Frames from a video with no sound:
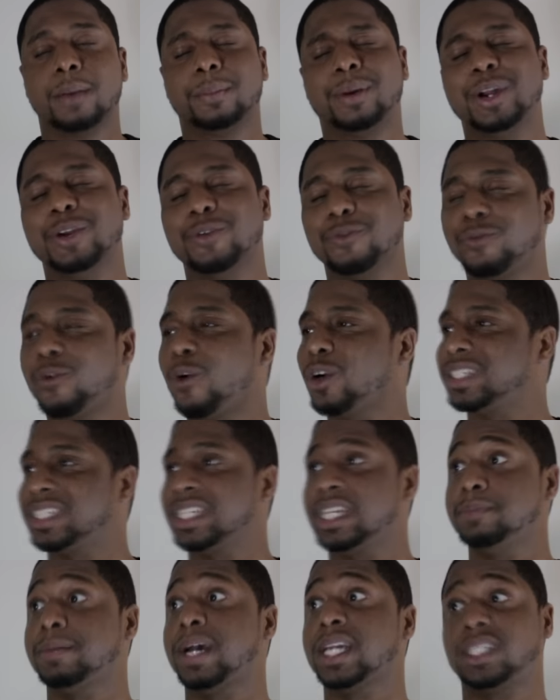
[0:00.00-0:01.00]
But
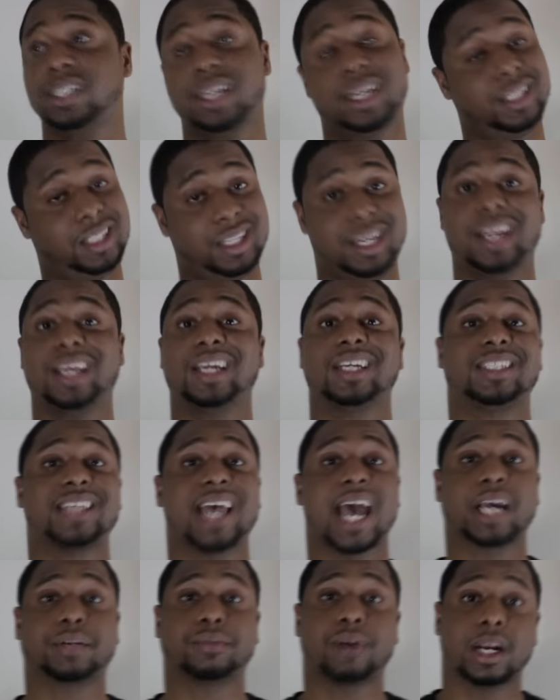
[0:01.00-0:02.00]
unfortunately, my city is getting
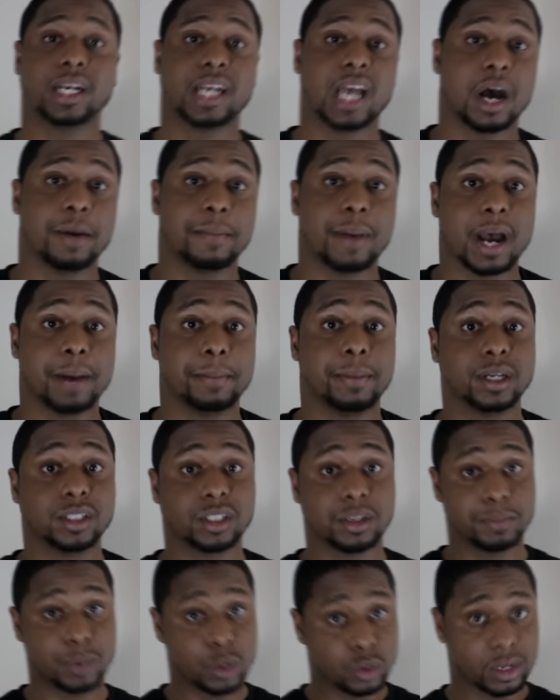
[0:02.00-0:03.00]
attacked right now by a
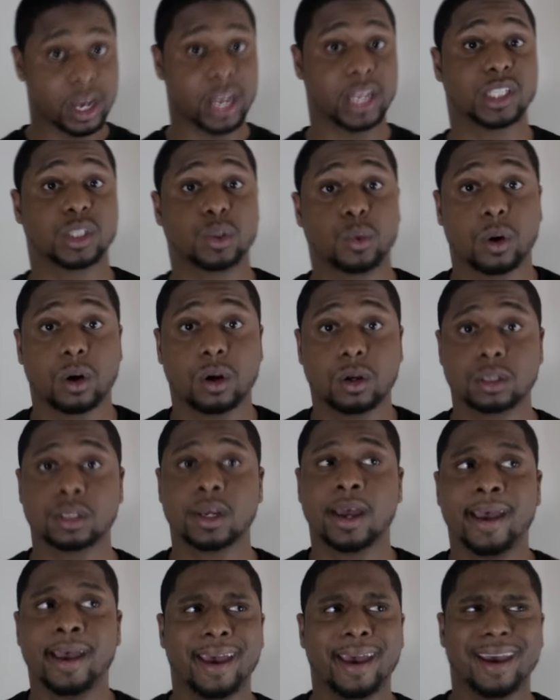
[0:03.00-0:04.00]
bunch of mutated
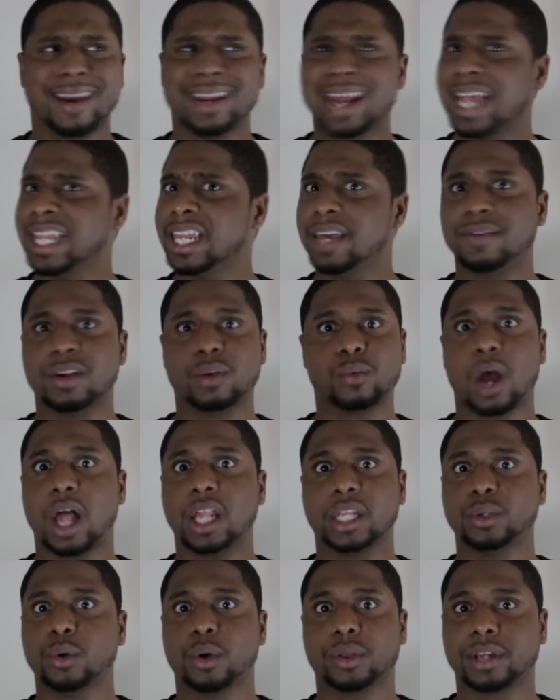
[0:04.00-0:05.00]
squirrels, and I live in
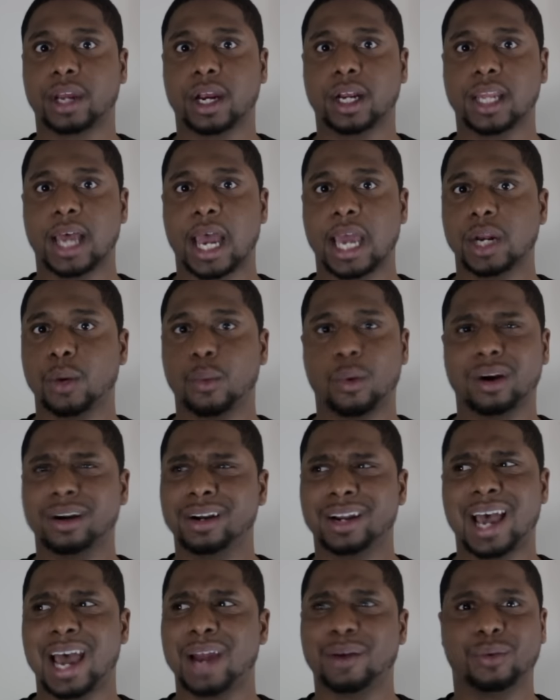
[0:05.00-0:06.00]
Raleigh, North Carolina. We're
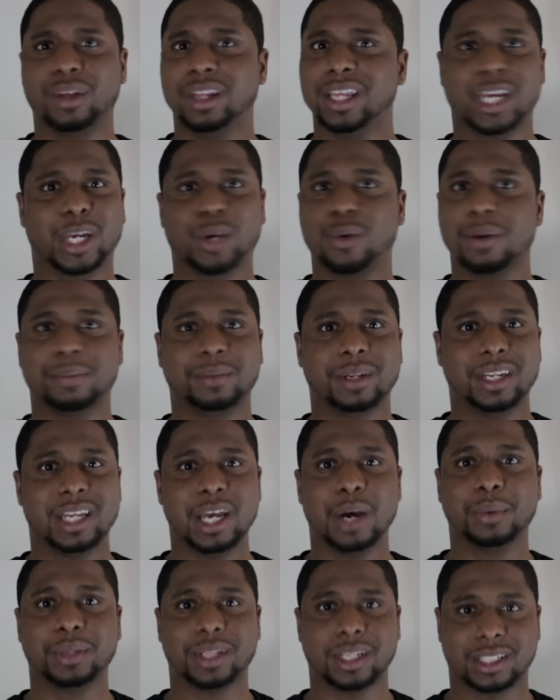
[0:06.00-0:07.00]
not really equipped to
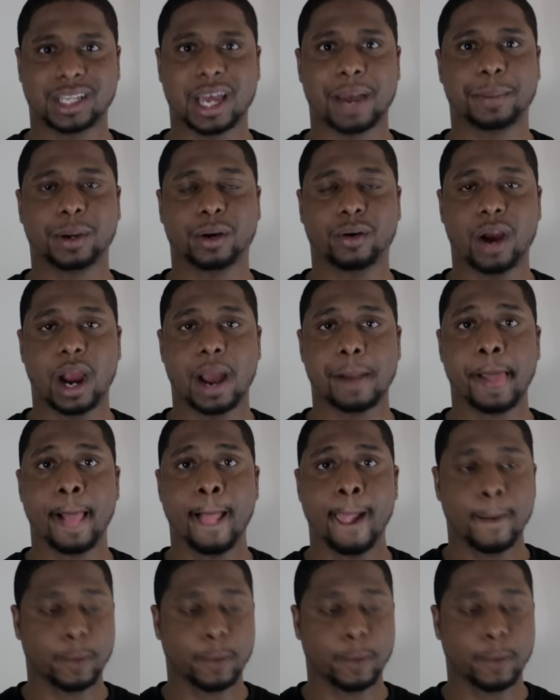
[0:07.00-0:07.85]
deal with this type of crap.